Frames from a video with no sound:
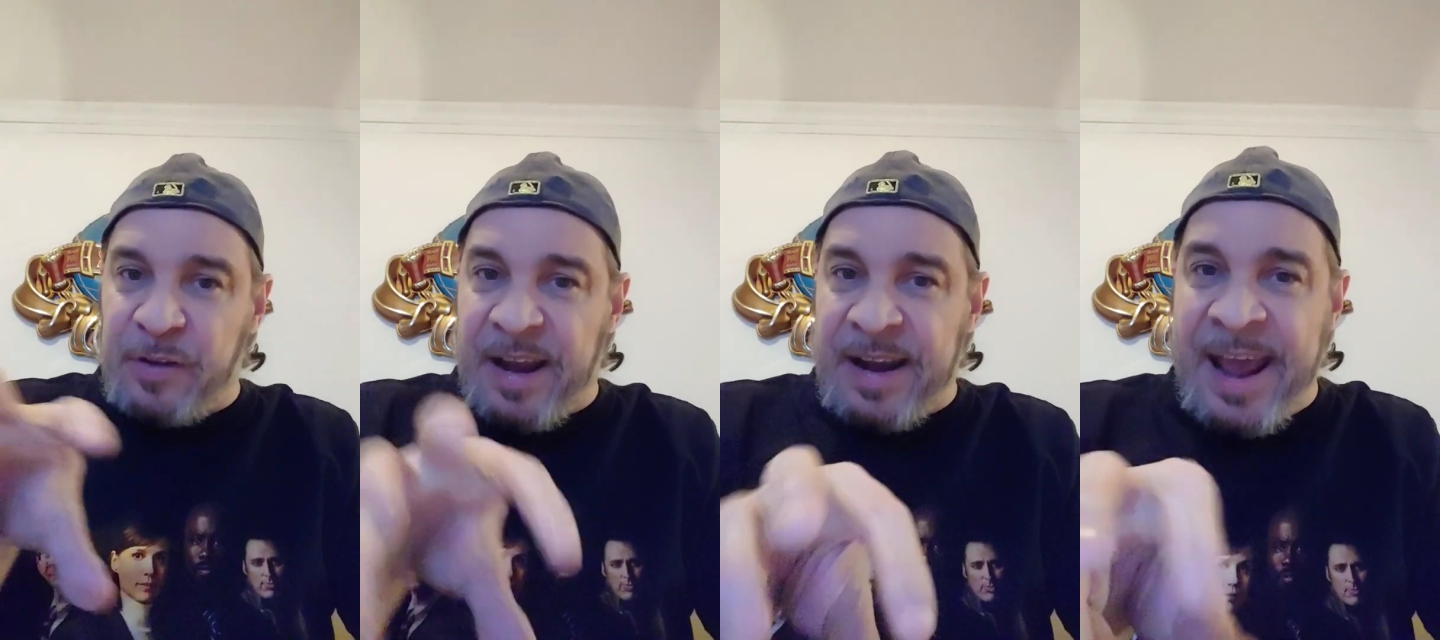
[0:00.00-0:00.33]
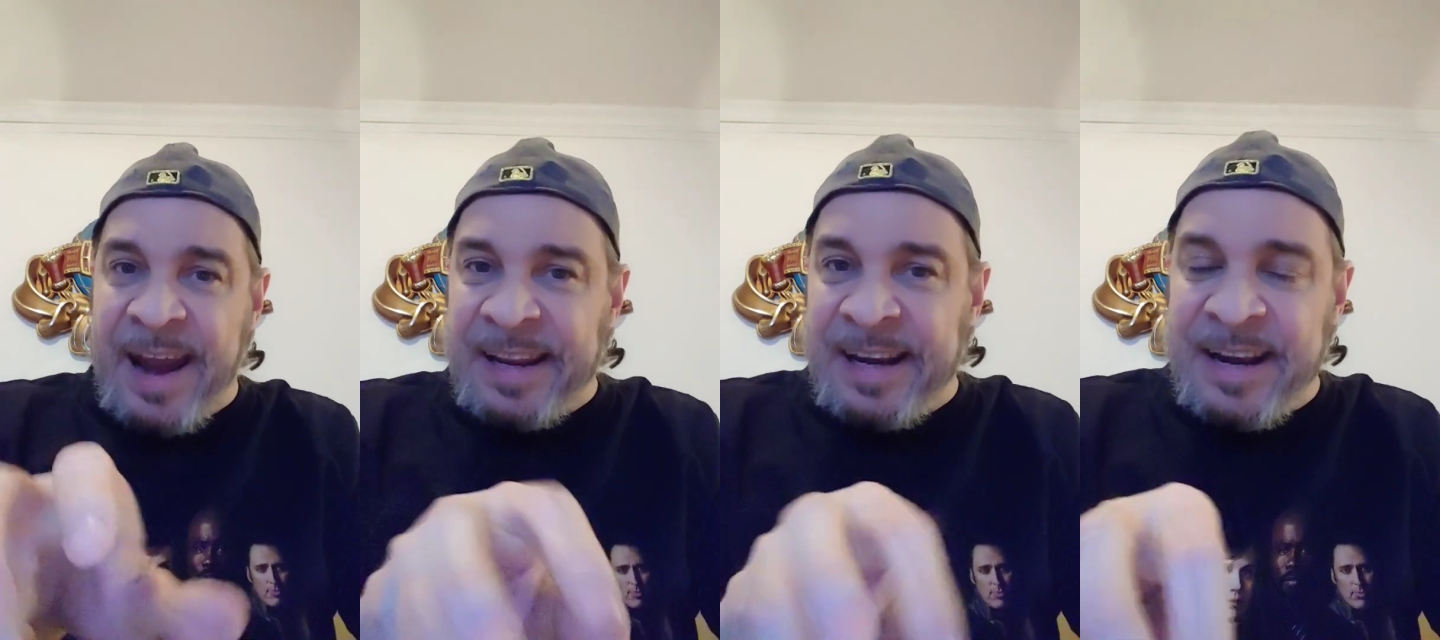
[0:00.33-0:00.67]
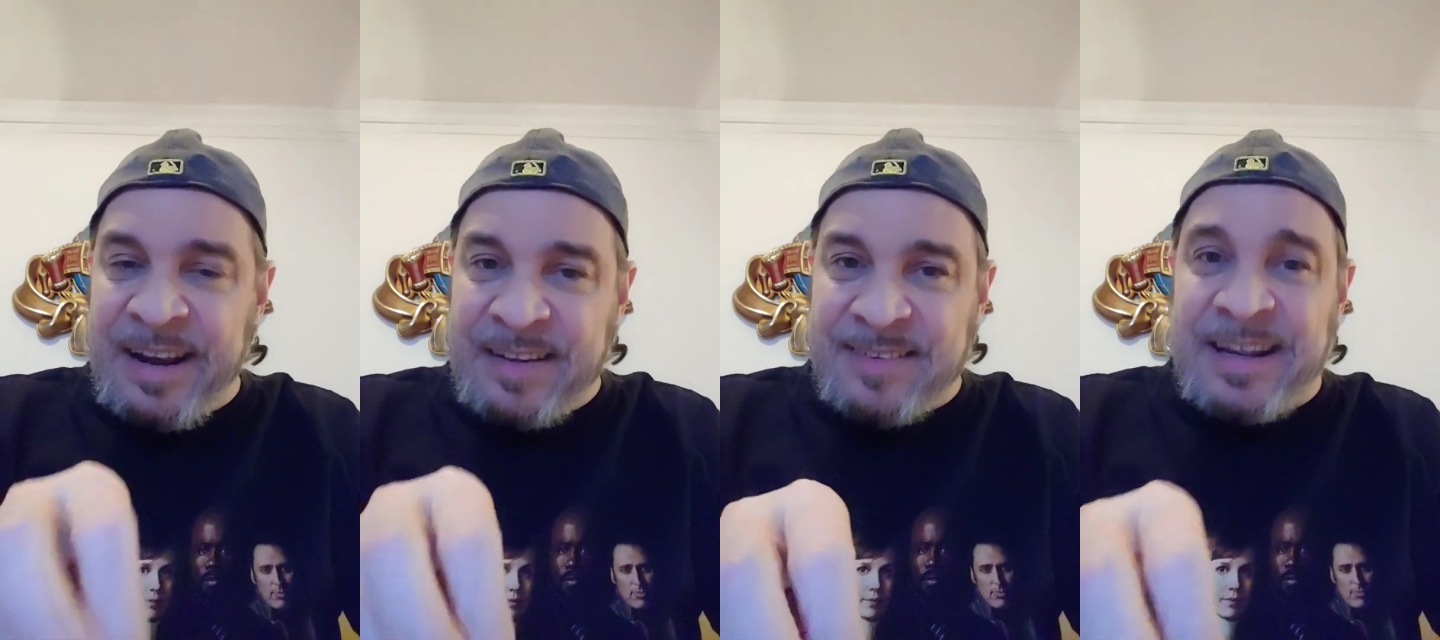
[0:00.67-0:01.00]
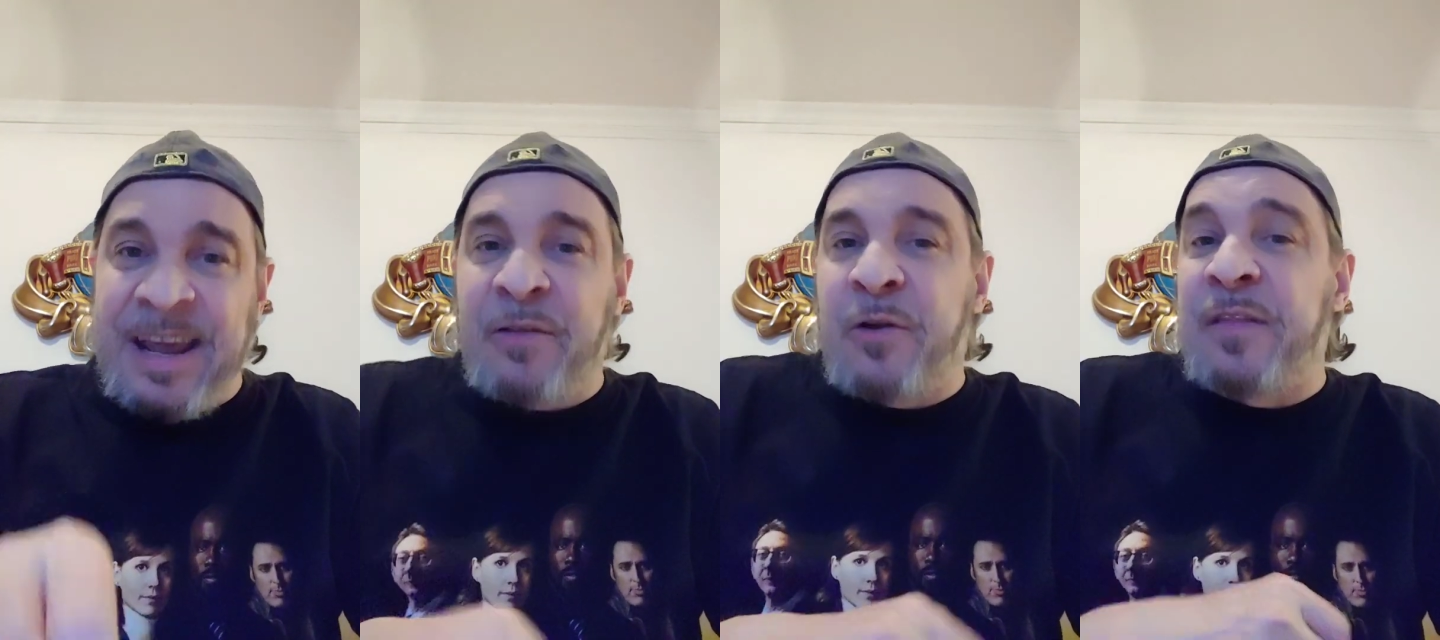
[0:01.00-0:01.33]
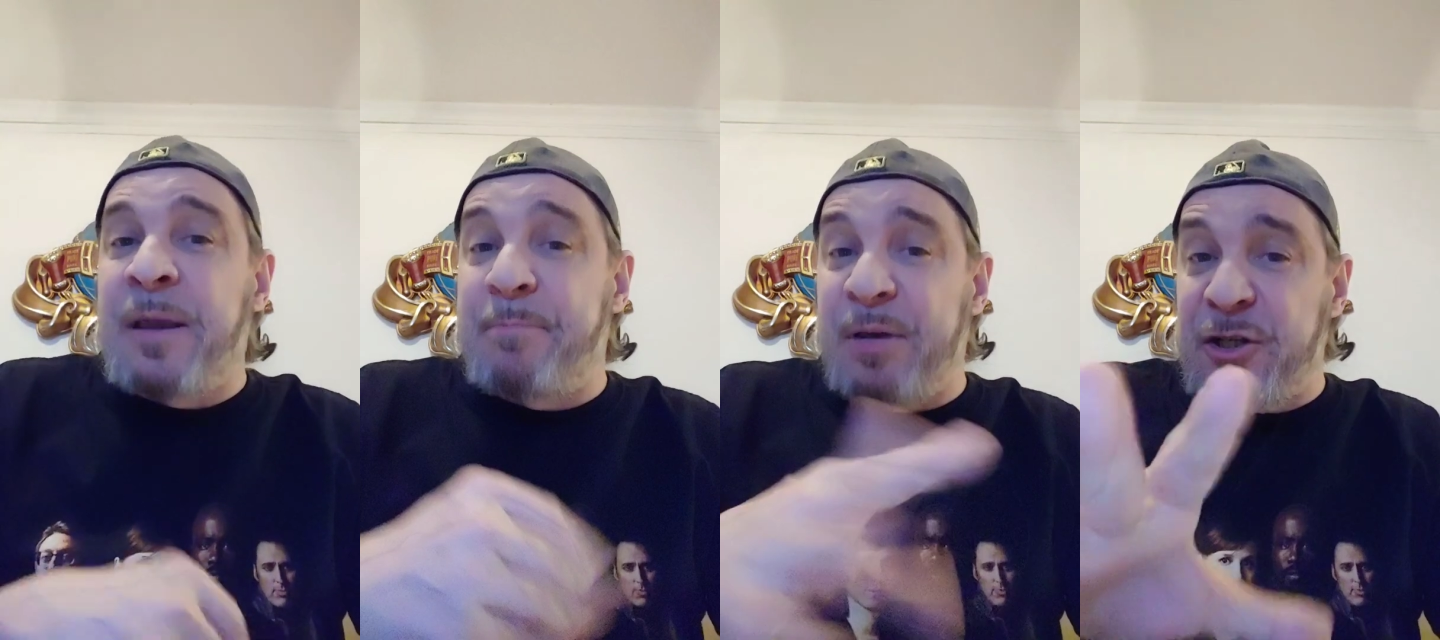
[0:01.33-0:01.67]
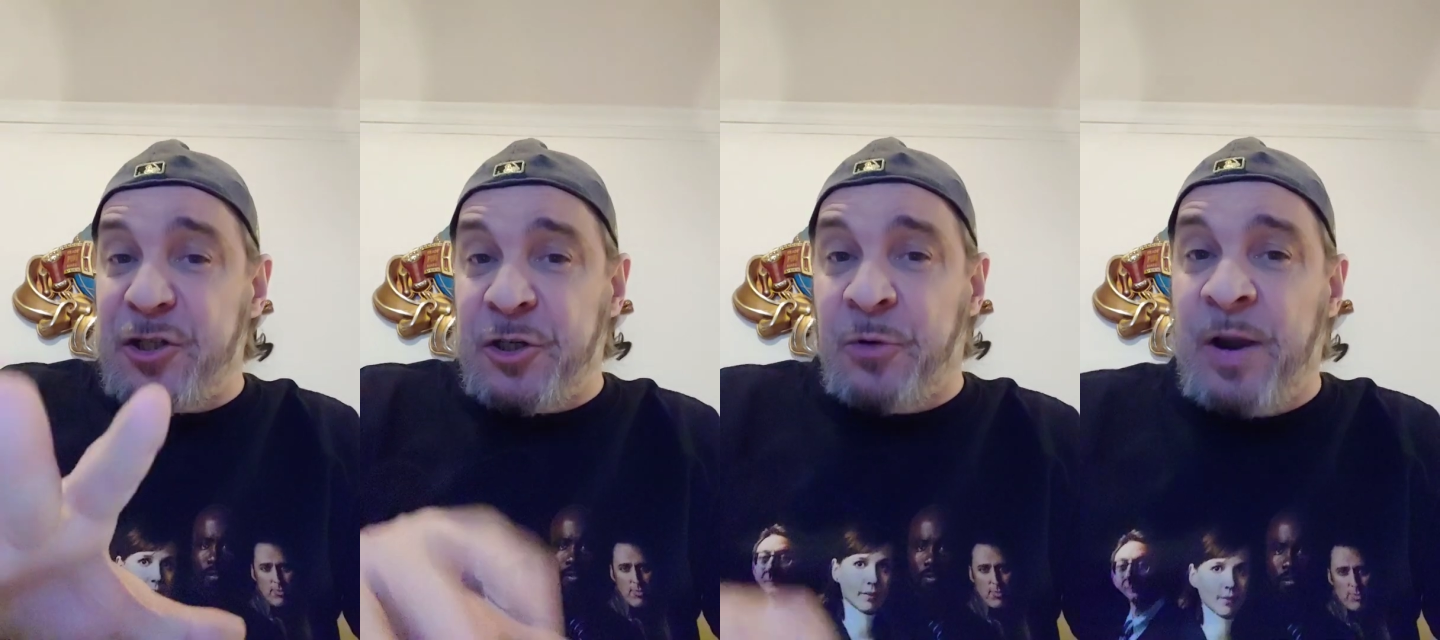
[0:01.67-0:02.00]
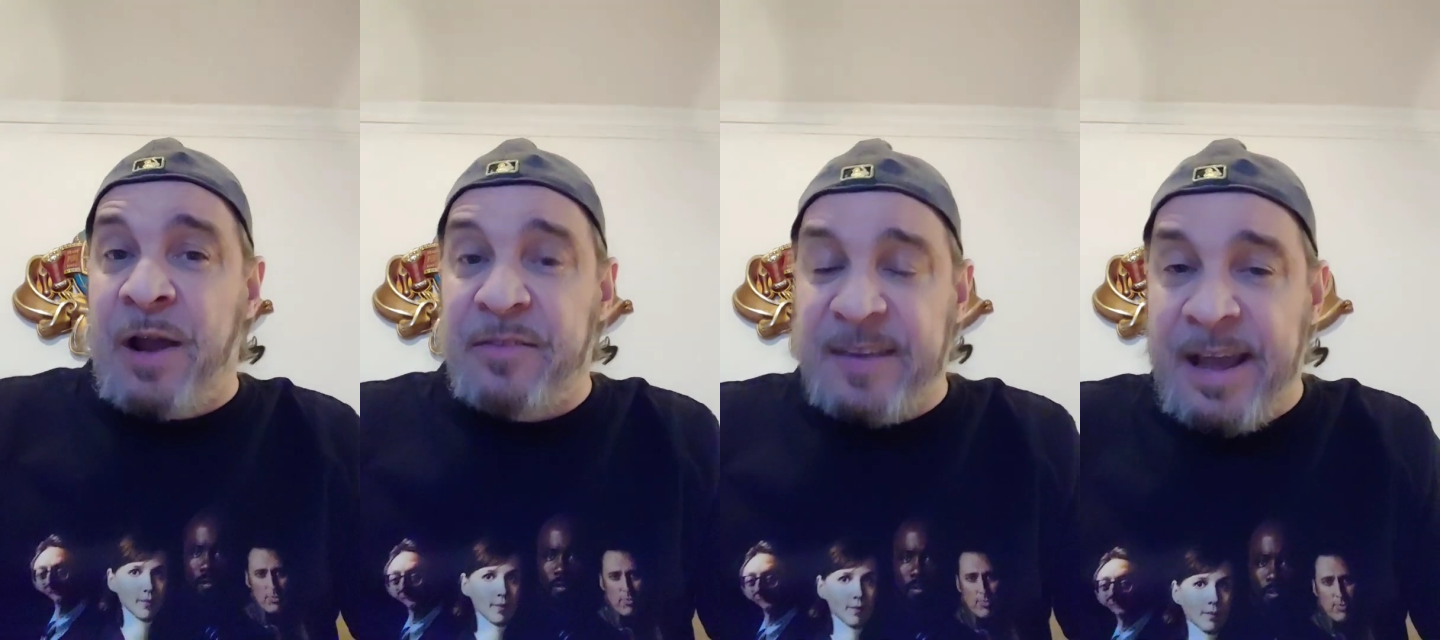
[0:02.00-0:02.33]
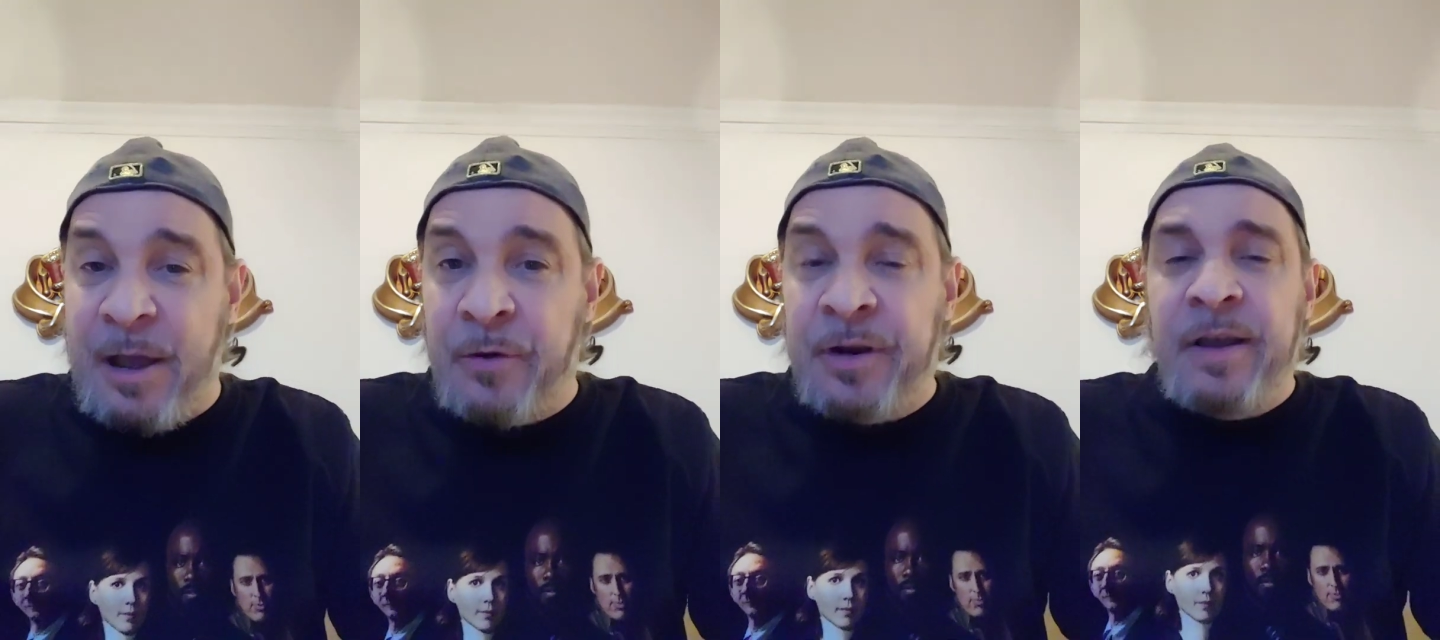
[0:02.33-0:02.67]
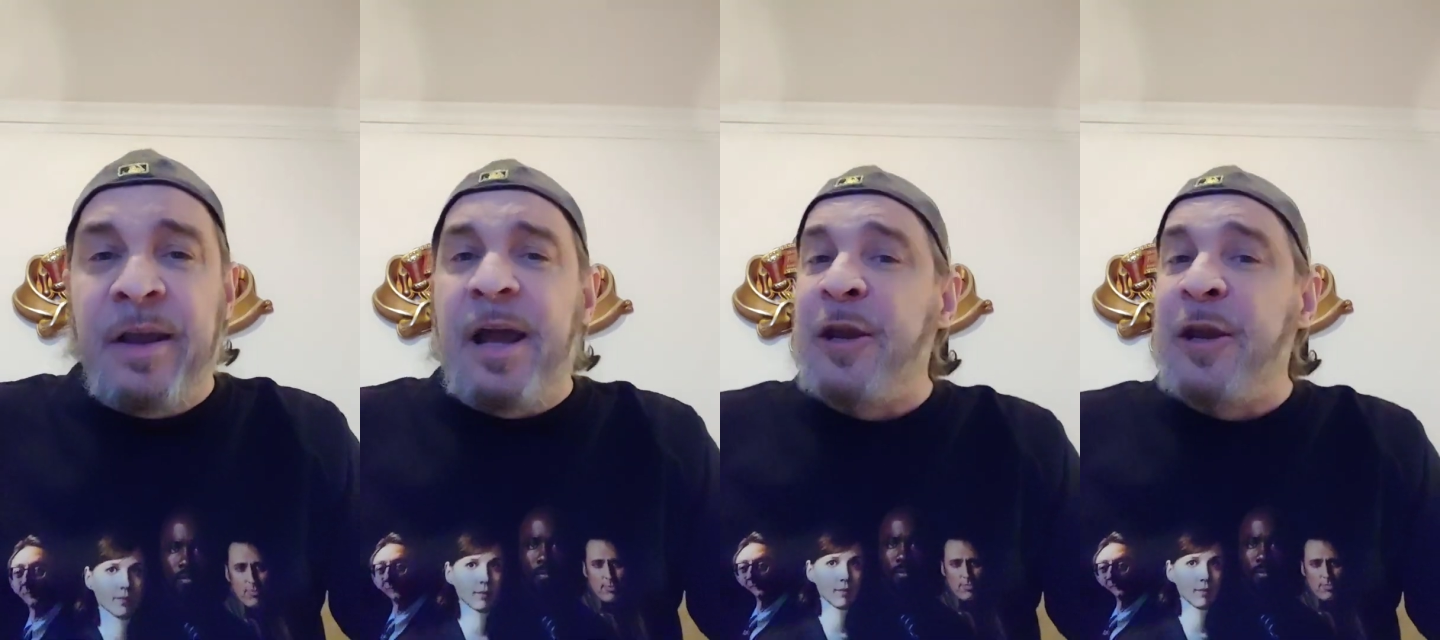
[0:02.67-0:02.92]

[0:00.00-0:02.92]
They kind of edited it together, and they pitched it around town.